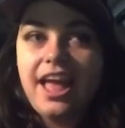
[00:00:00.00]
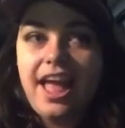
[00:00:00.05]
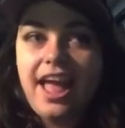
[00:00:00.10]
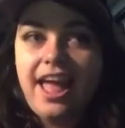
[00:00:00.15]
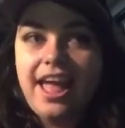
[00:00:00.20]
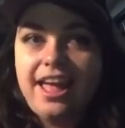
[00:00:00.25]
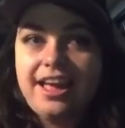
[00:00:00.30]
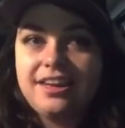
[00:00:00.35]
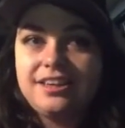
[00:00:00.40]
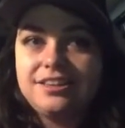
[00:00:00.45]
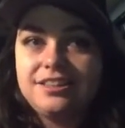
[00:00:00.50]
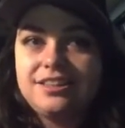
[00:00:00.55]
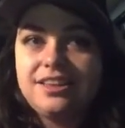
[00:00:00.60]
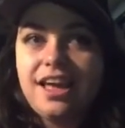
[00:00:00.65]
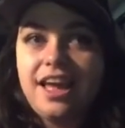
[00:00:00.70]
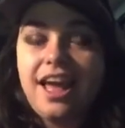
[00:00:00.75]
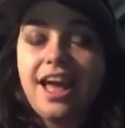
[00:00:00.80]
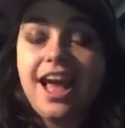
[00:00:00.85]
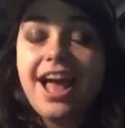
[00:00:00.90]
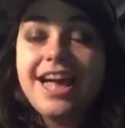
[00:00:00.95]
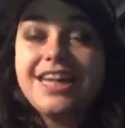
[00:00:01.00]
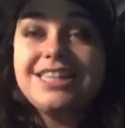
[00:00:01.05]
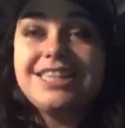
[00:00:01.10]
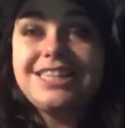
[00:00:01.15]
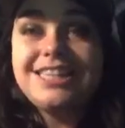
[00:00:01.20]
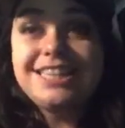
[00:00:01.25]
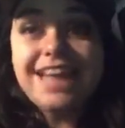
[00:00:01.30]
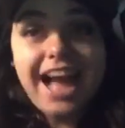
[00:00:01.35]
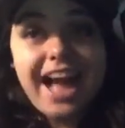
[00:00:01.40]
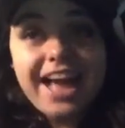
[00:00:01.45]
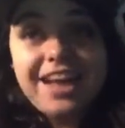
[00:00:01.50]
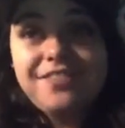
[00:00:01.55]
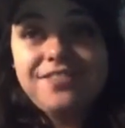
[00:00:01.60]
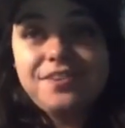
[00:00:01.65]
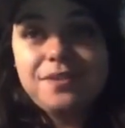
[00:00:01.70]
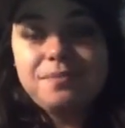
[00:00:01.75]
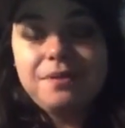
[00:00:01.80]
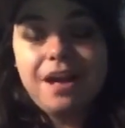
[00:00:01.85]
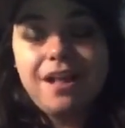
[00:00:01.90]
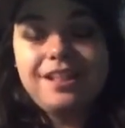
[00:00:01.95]
and aside
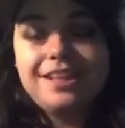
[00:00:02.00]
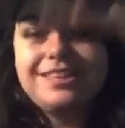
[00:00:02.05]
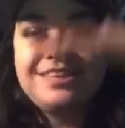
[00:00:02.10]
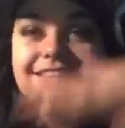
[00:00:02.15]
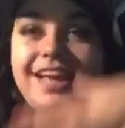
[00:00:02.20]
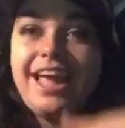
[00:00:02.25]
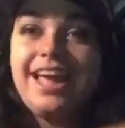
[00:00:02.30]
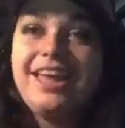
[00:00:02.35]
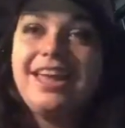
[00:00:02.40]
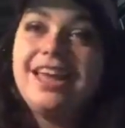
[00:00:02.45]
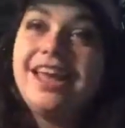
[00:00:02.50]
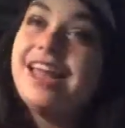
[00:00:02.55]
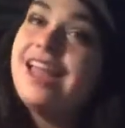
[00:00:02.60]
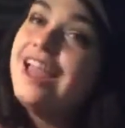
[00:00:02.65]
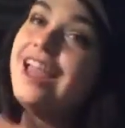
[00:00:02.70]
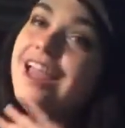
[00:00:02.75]
from all its like